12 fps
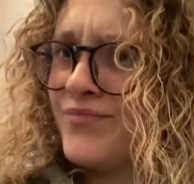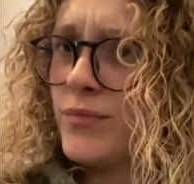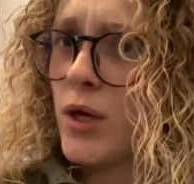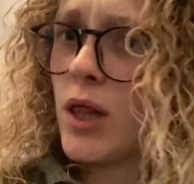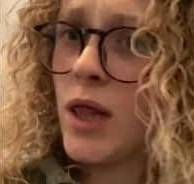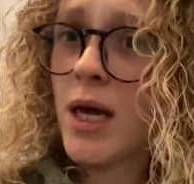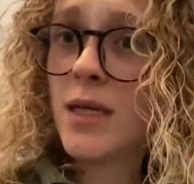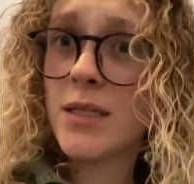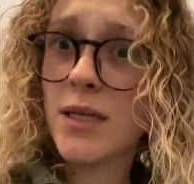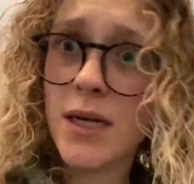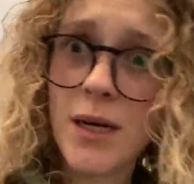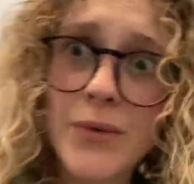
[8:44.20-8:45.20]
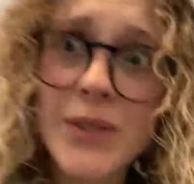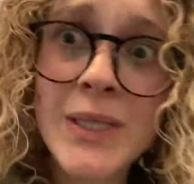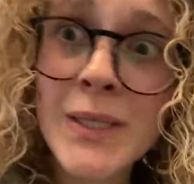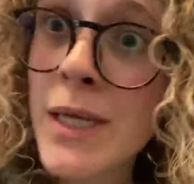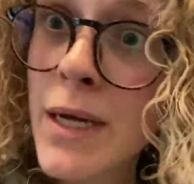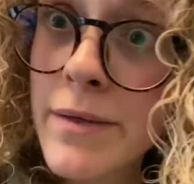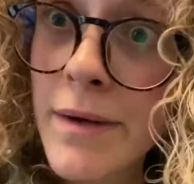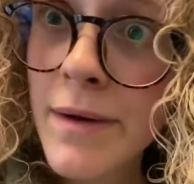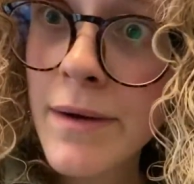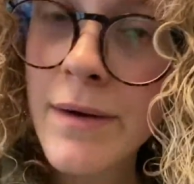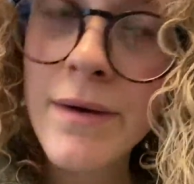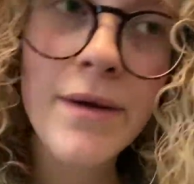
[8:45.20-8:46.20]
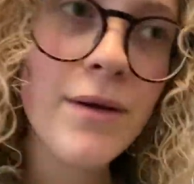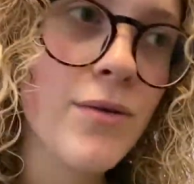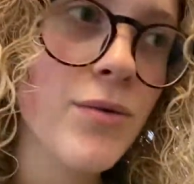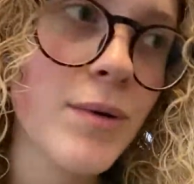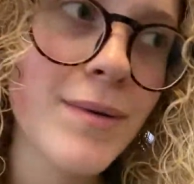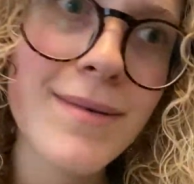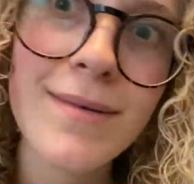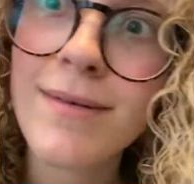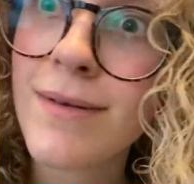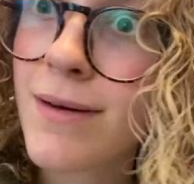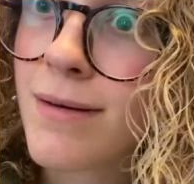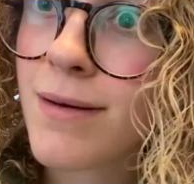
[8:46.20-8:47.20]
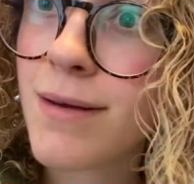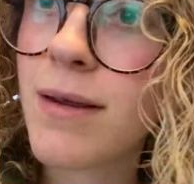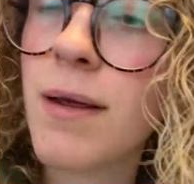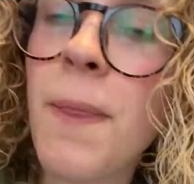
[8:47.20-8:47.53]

Alexa, I was not talking to you. Sorry.